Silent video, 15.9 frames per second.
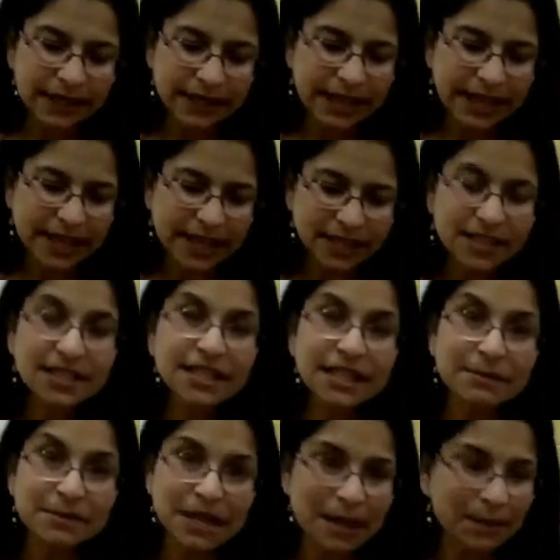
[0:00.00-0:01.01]
get
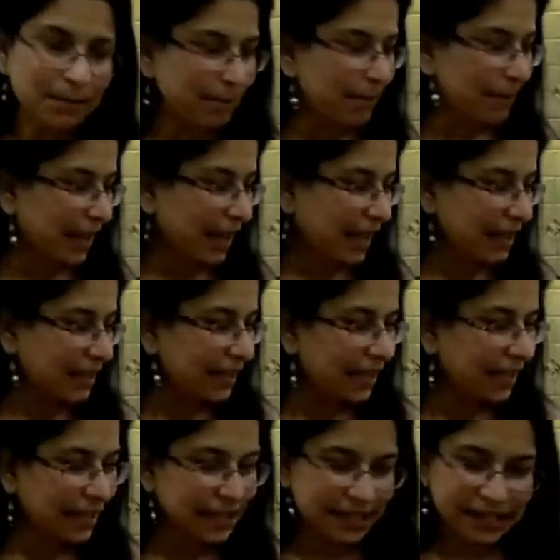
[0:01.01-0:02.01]
steamed up and
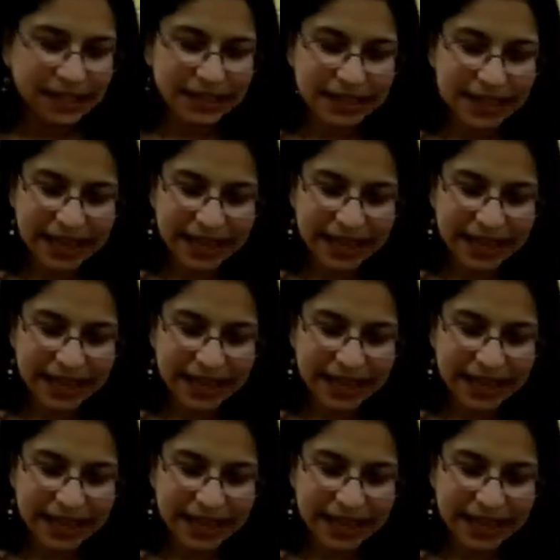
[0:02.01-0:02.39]
heated.